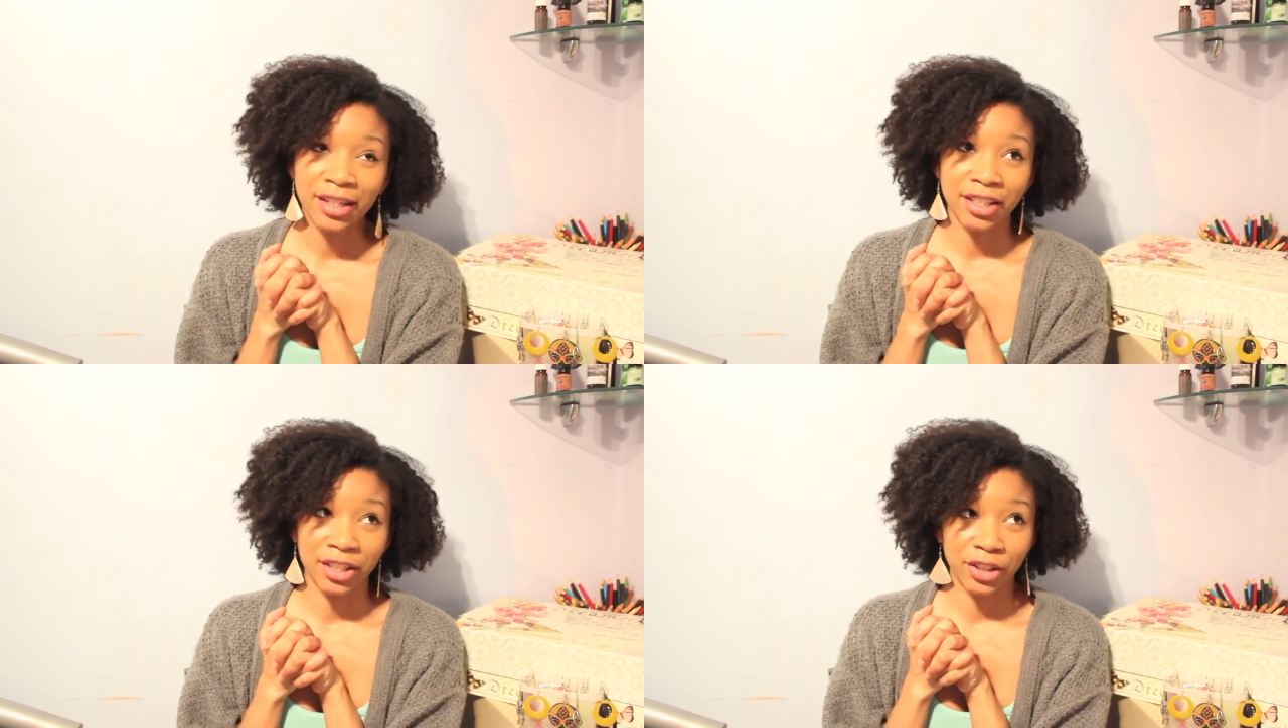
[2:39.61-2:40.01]

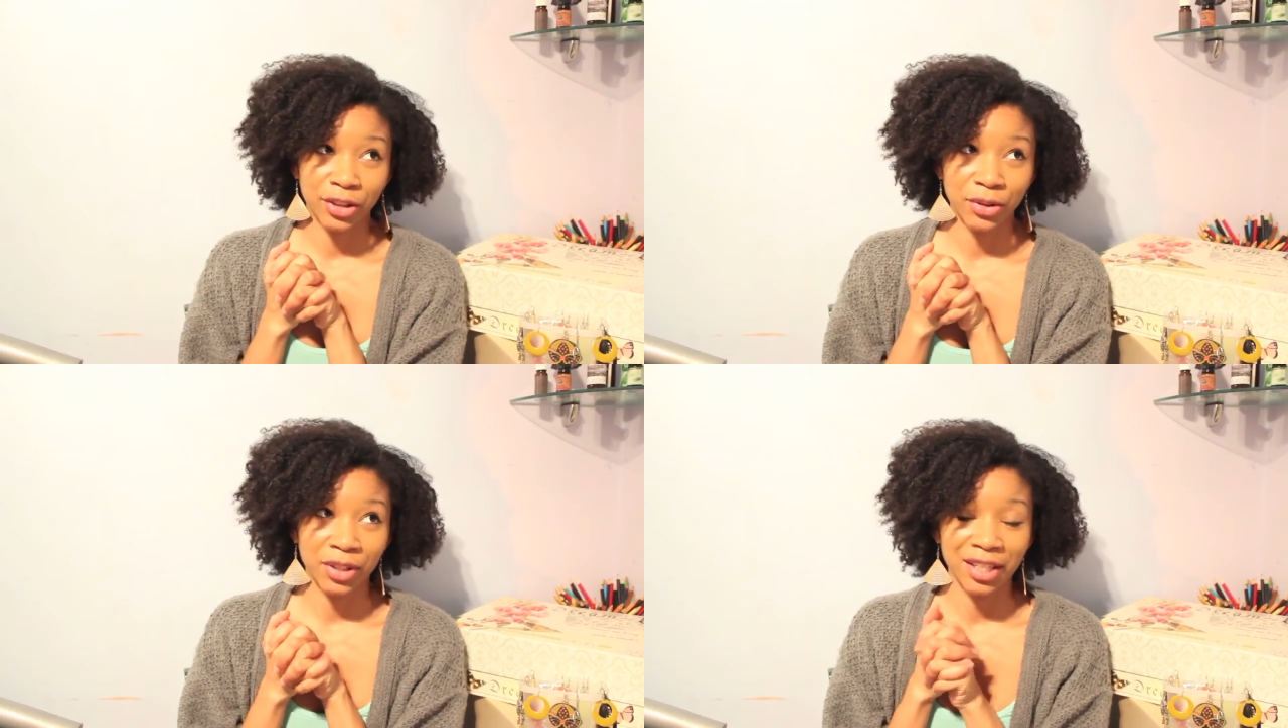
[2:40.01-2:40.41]

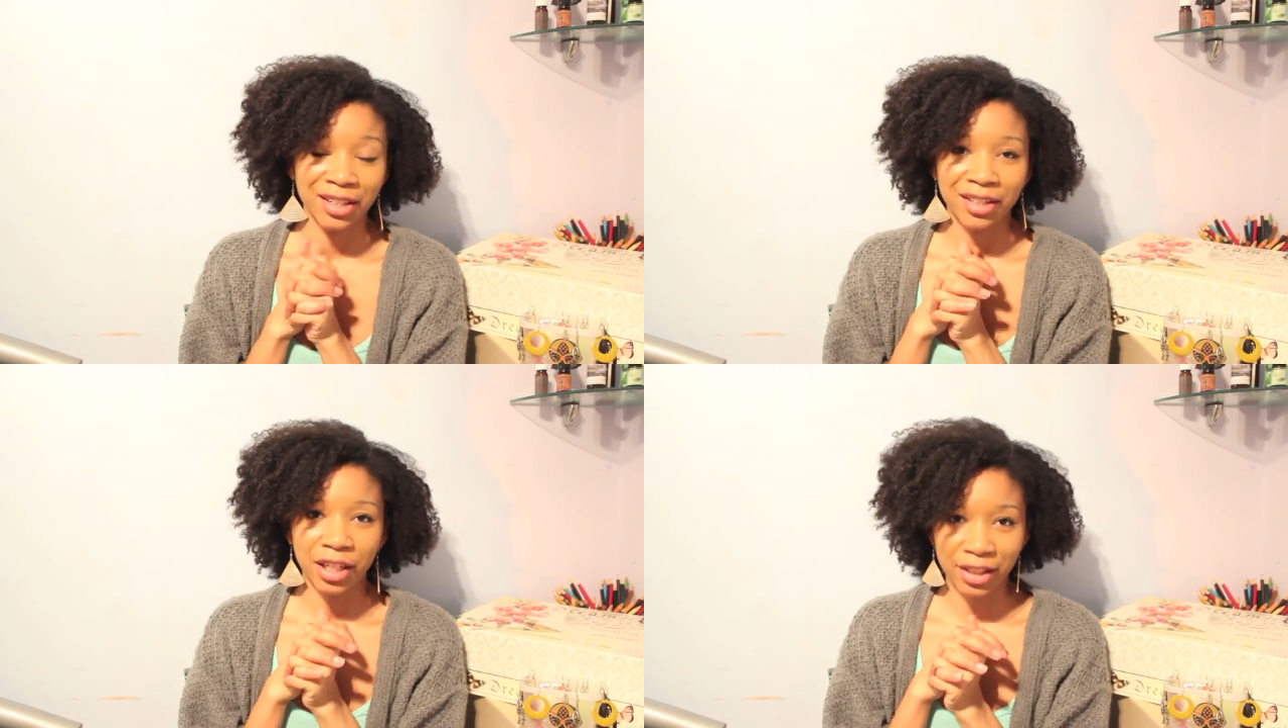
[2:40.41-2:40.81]

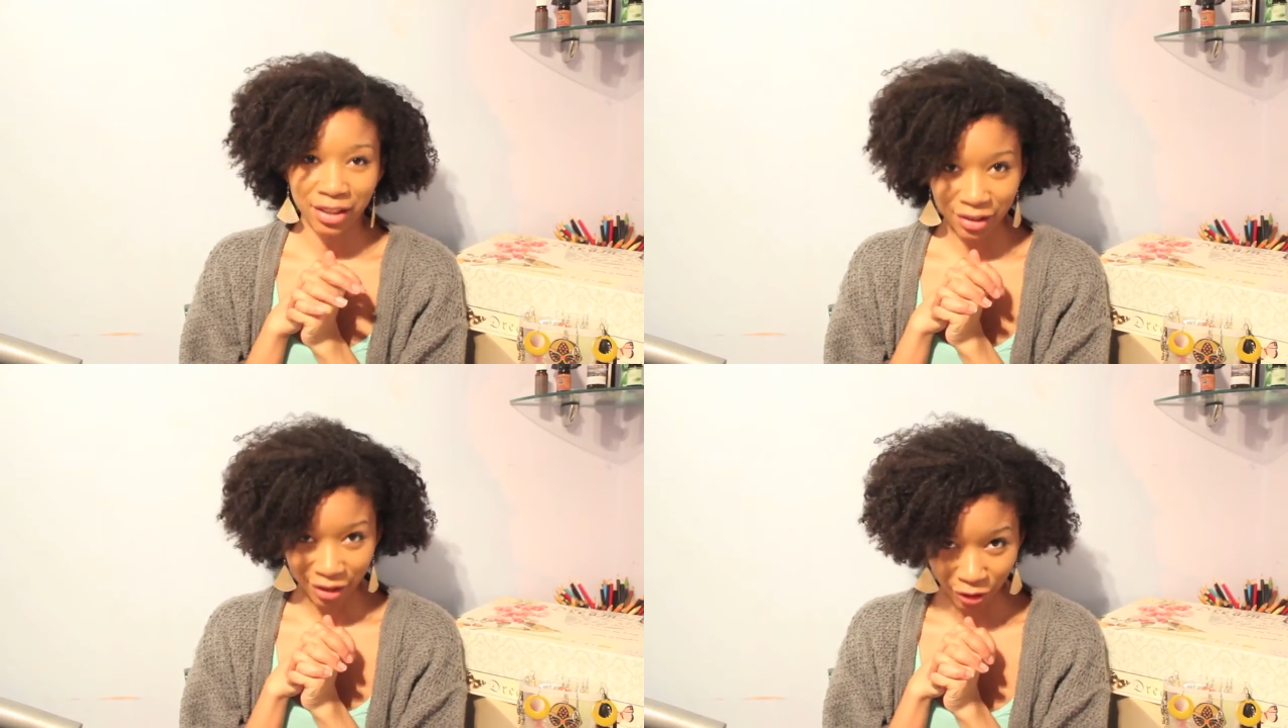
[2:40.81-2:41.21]
including
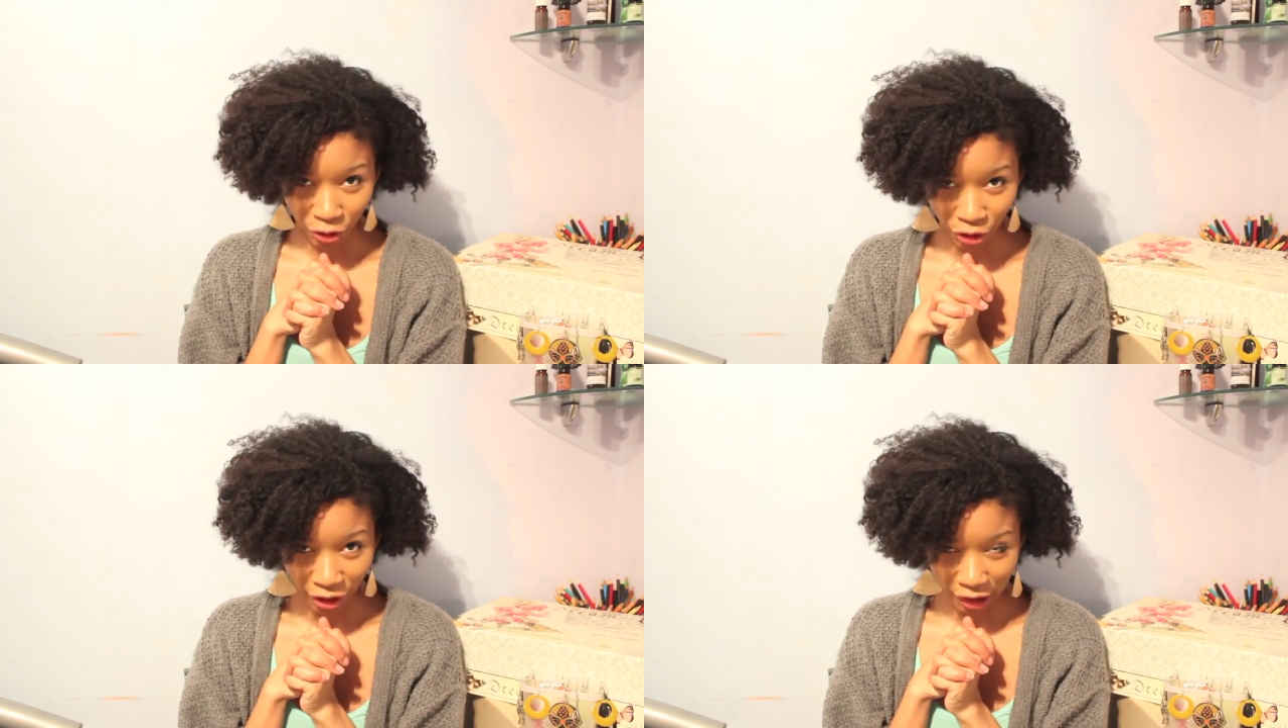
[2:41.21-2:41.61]
cutting
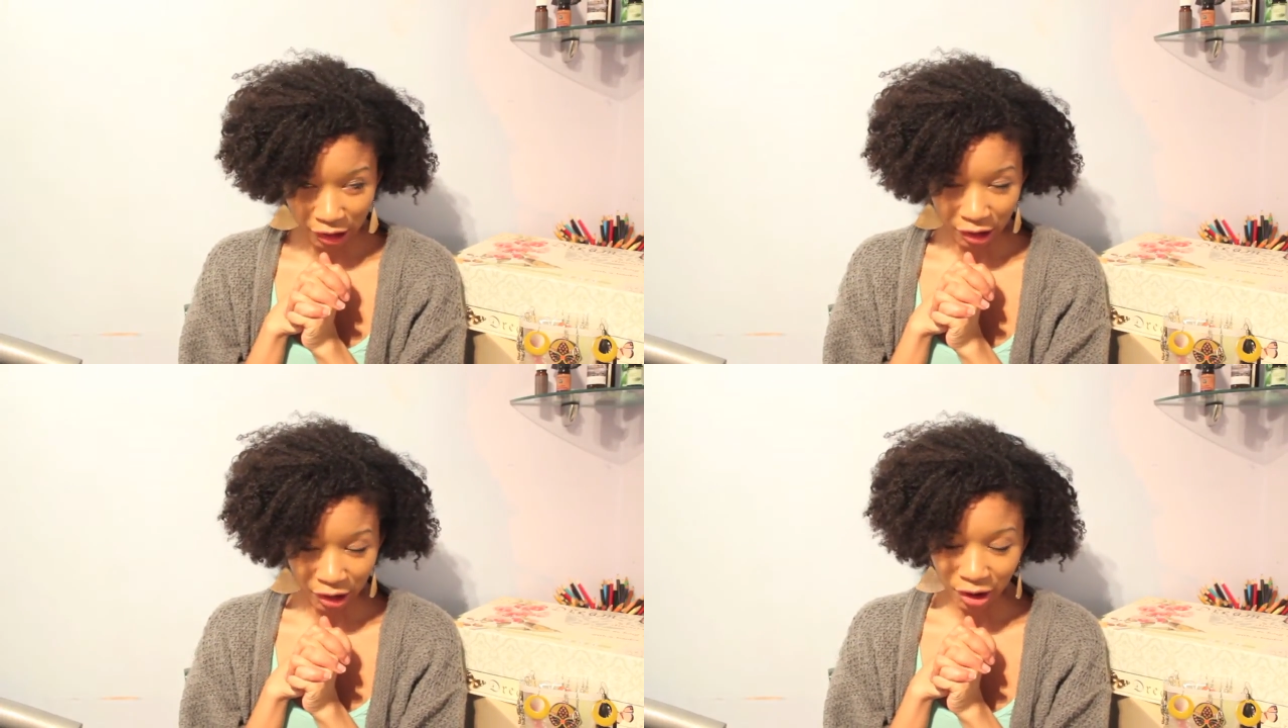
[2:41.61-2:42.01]
down
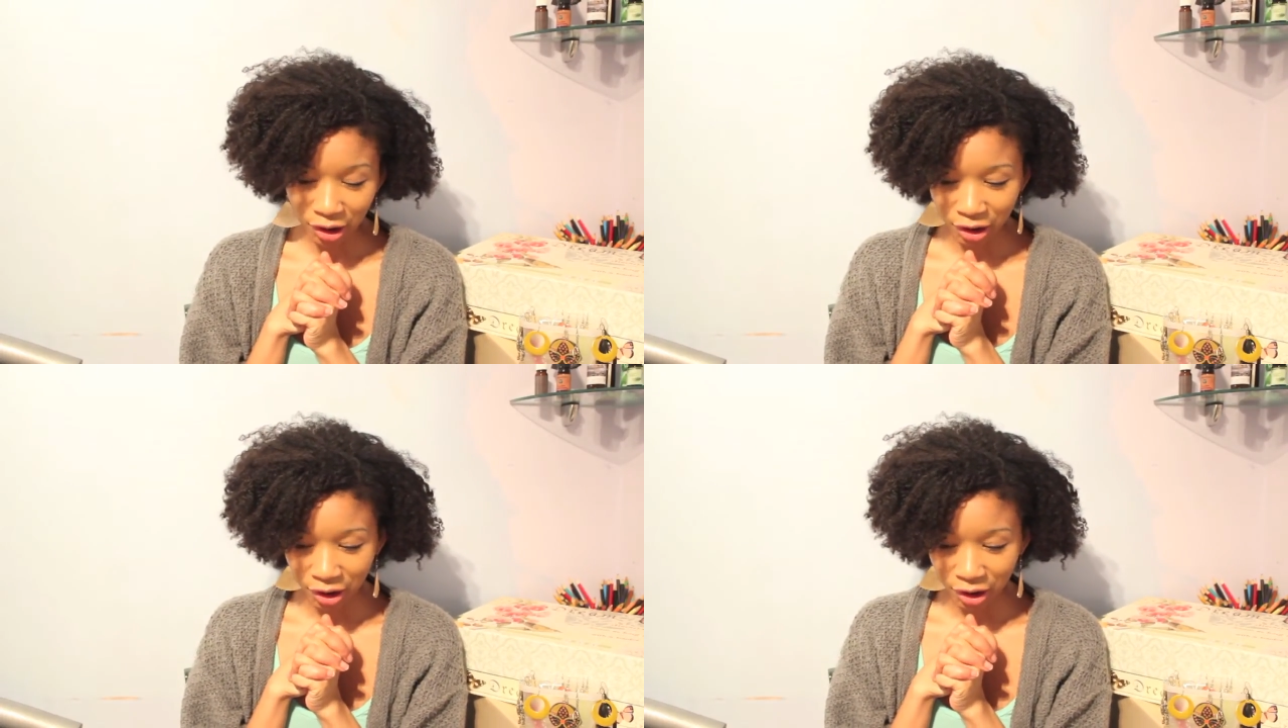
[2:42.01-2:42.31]
drinking,